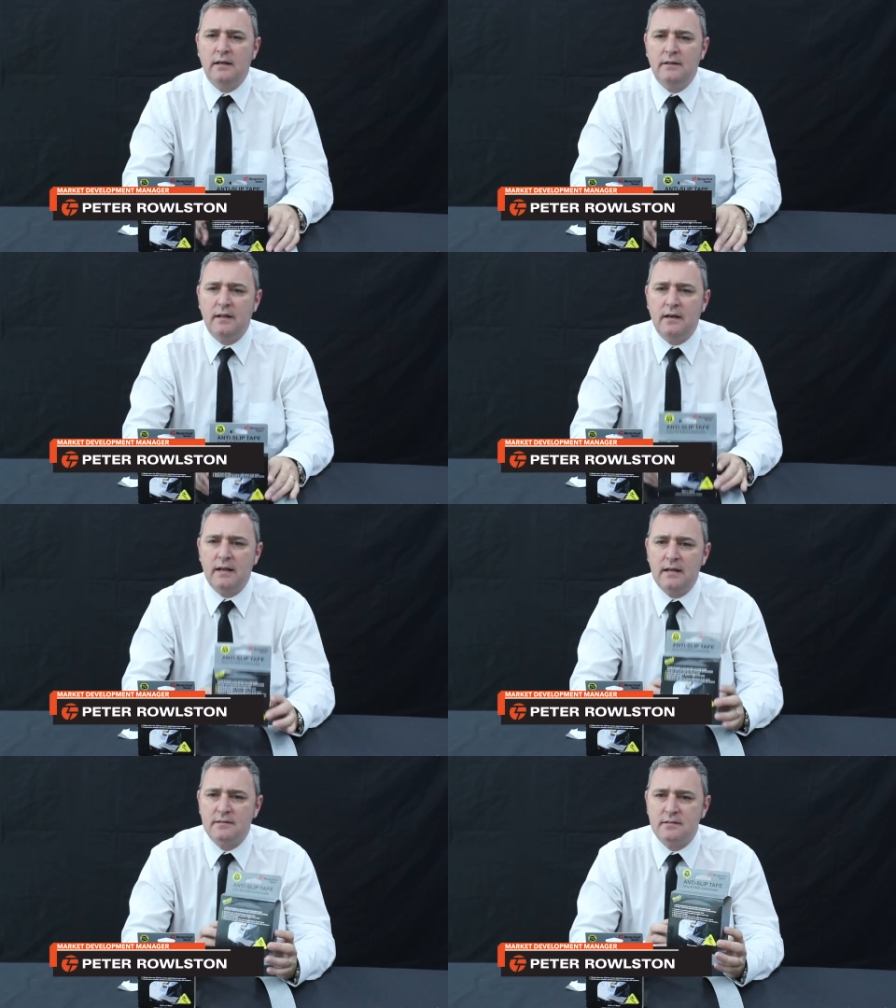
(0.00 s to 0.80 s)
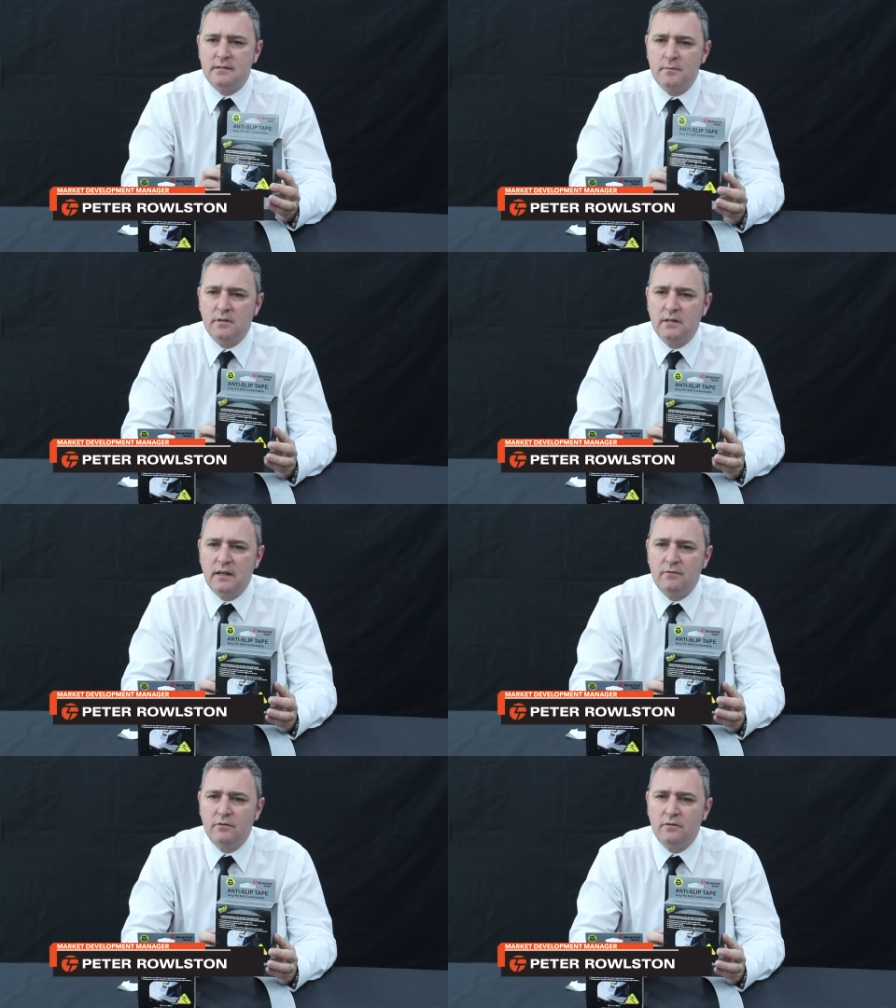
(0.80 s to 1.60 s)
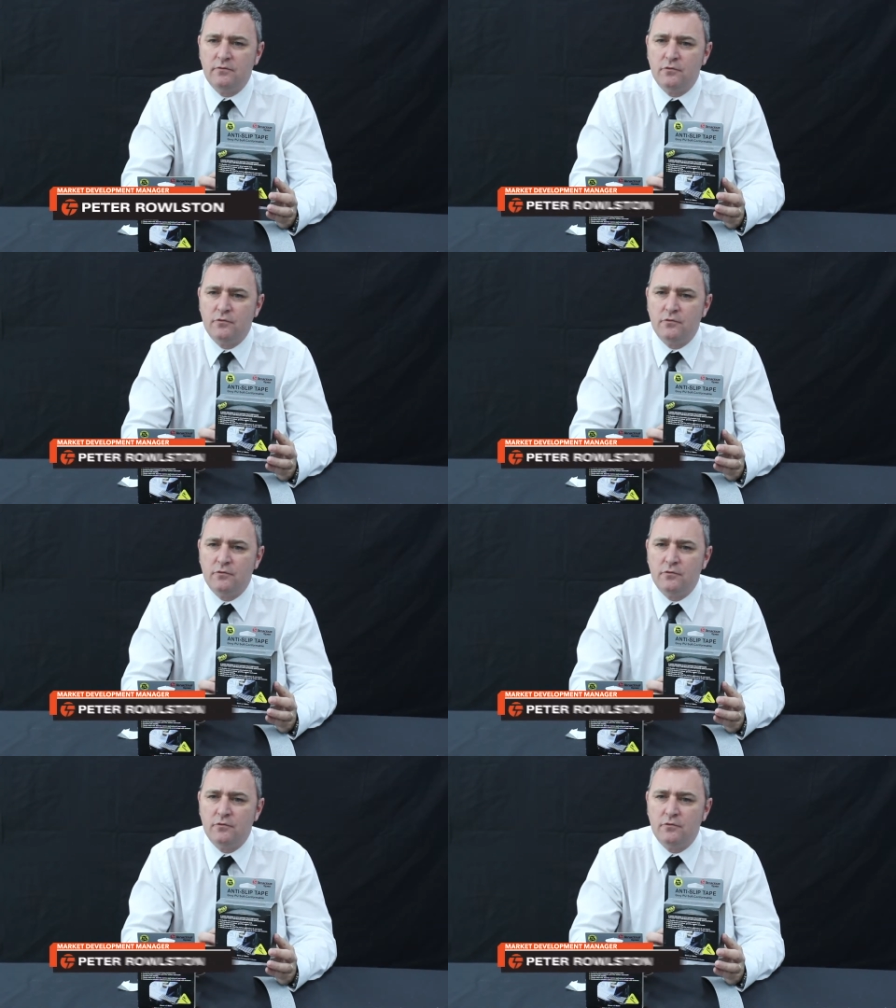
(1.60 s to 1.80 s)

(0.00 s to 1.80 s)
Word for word: in that it has a similar level of